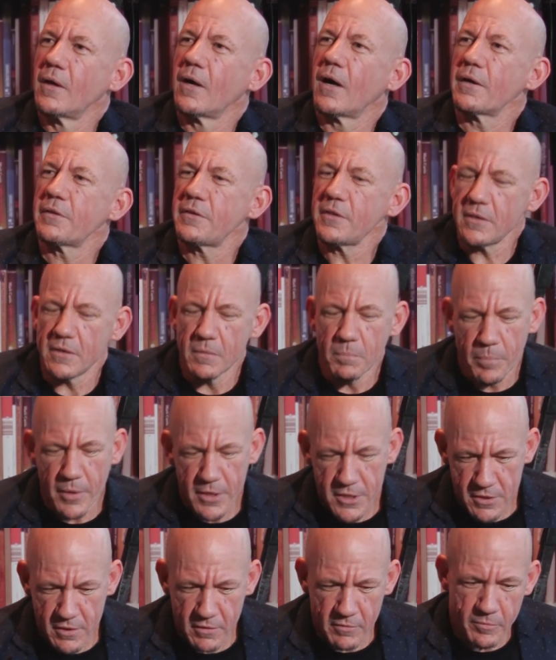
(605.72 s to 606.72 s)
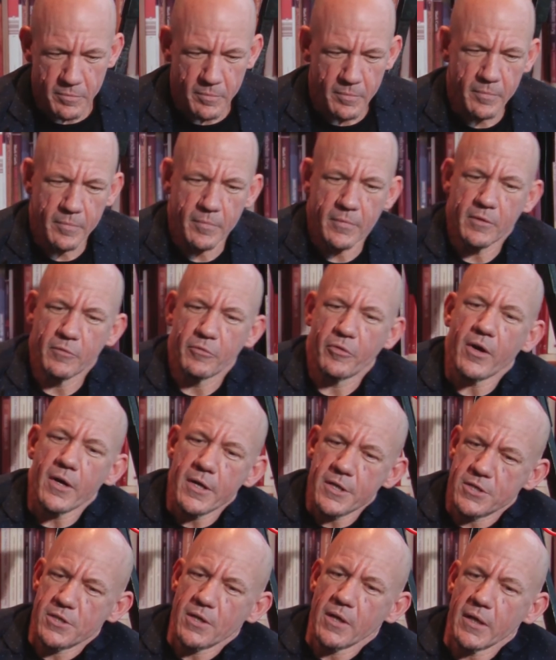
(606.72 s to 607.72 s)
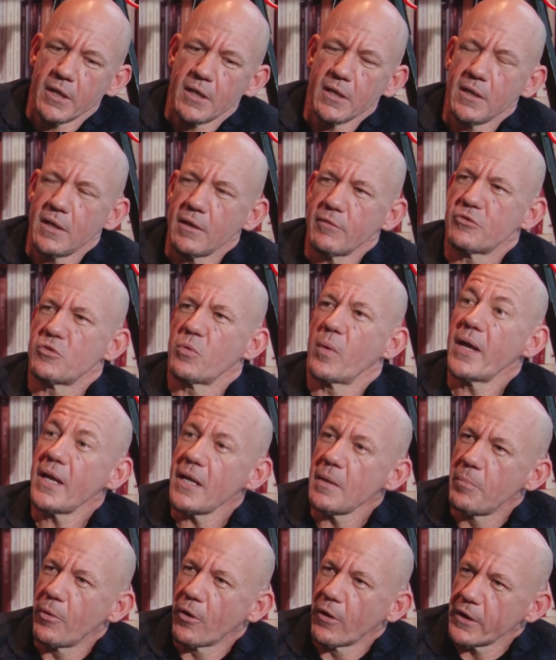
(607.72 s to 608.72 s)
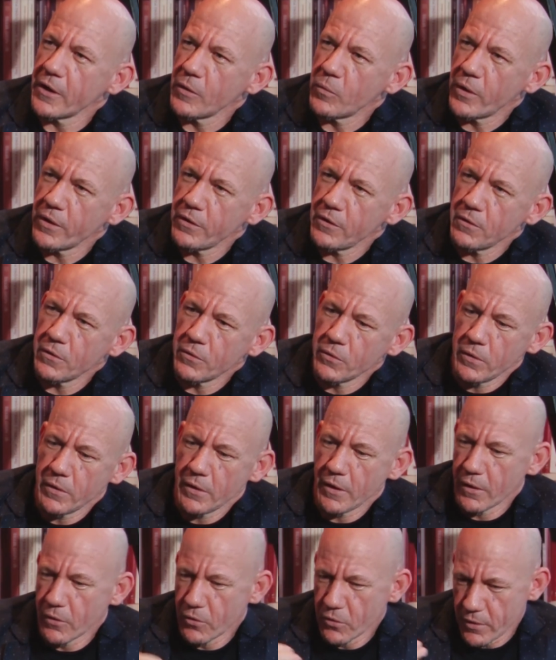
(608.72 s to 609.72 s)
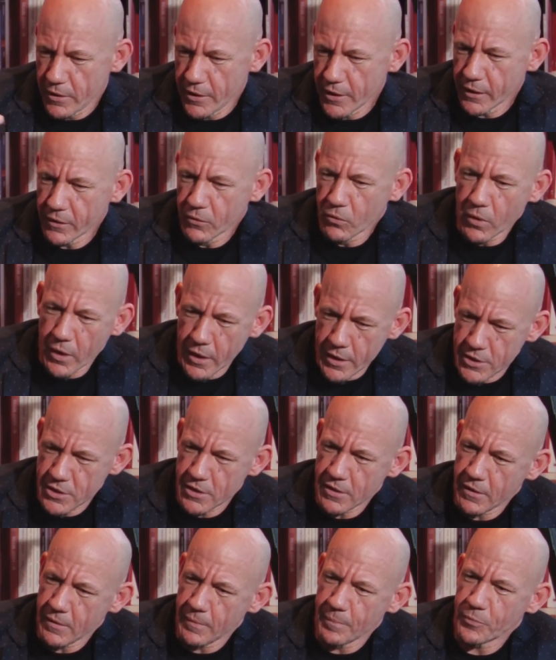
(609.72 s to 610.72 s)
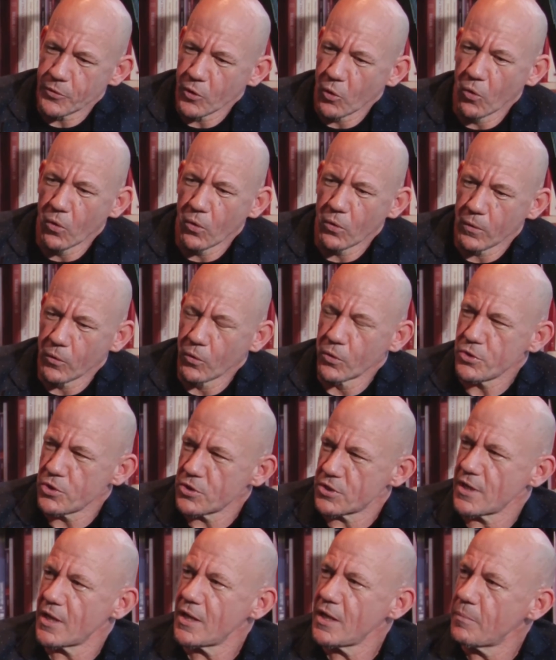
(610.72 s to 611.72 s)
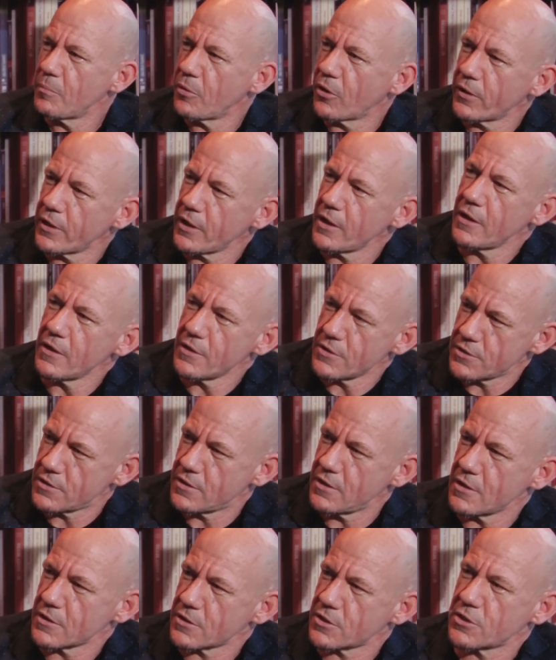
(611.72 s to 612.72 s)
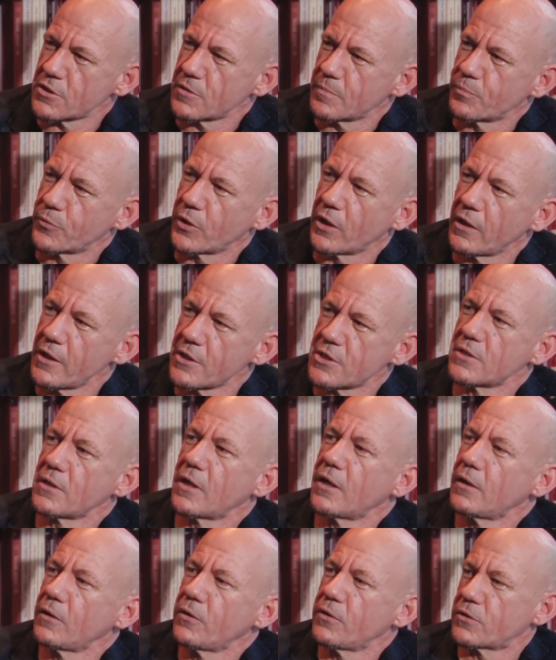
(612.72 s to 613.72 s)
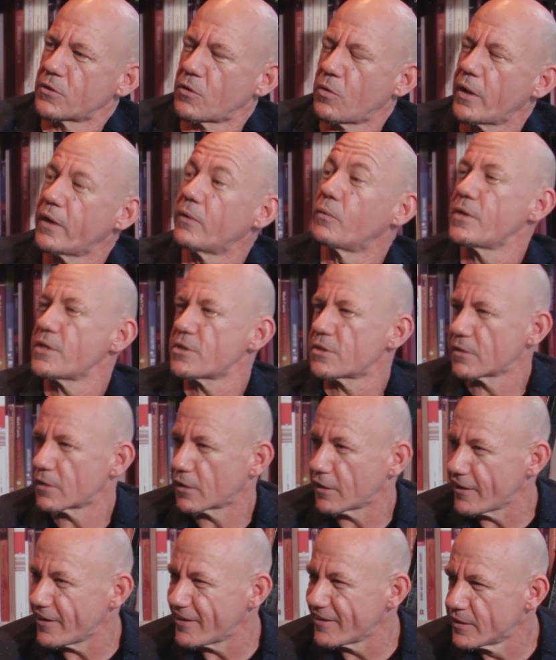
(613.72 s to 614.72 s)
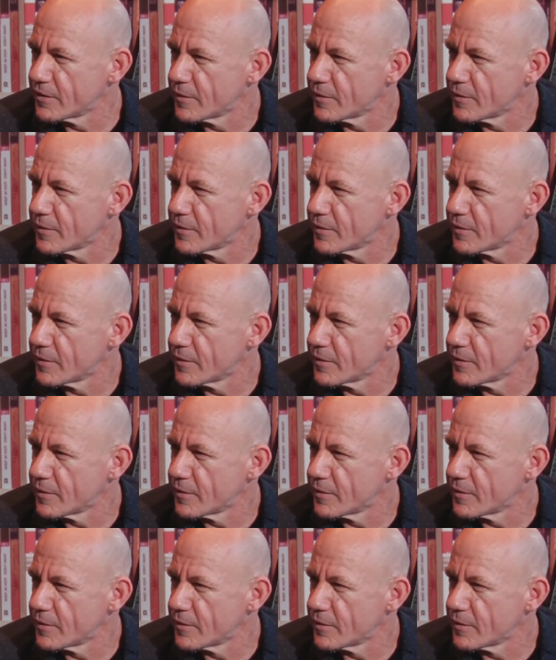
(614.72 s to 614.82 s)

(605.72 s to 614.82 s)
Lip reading: I think the best advice I can give to anybody, whether you're a young writer or just anybody, is this, a lesson I learned quite recently,